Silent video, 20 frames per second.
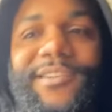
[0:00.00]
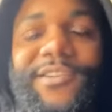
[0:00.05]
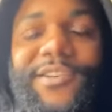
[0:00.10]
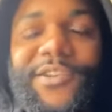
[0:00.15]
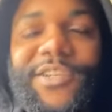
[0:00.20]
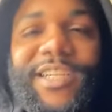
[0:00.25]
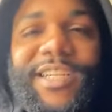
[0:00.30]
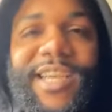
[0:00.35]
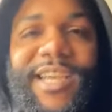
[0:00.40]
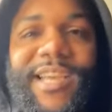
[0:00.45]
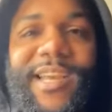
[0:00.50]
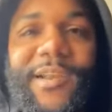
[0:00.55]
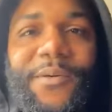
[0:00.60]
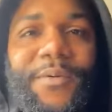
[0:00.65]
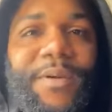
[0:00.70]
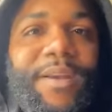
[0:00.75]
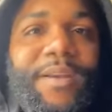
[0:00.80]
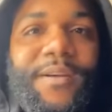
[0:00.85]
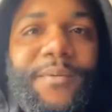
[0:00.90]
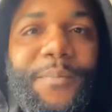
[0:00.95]
you said it
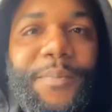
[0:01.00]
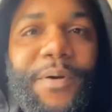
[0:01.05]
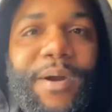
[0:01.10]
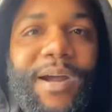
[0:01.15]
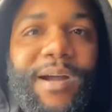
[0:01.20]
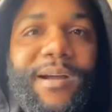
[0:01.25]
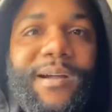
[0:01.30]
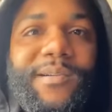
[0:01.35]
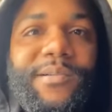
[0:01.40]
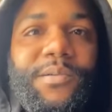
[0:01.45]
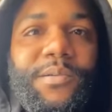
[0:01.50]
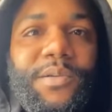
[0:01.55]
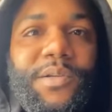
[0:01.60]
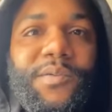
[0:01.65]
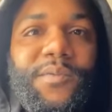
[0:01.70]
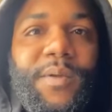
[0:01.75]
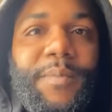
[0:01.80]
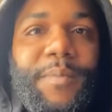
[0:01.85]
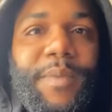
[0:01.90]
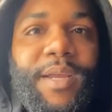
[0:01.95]
went no problems
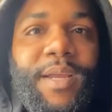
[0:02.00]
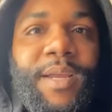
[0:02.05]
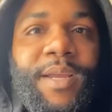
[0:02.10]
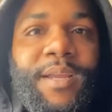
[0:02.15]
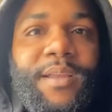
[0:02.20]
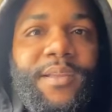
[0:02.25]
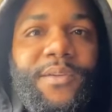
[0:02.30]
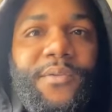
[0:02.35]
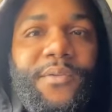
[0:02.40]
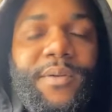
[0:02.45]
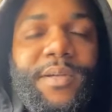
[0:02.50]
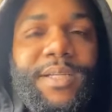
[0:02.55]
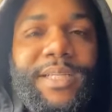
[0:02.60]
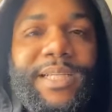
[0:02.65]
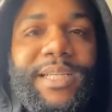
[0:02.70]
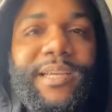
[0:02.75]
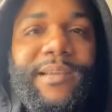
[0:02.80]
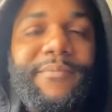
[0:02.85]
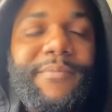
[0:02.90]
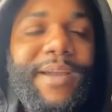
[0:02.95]
with me and you and
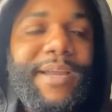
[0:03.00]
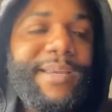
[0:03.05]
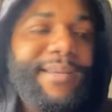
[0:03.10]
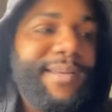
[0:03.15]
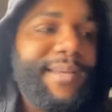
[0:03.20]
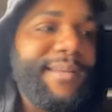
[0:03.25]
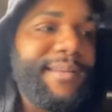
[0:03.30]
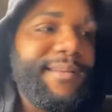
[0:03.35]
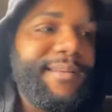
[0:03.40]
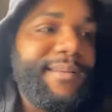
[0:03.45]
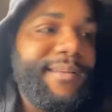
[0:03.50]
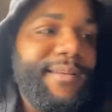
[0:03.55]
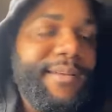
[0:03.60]
shit, my nigga.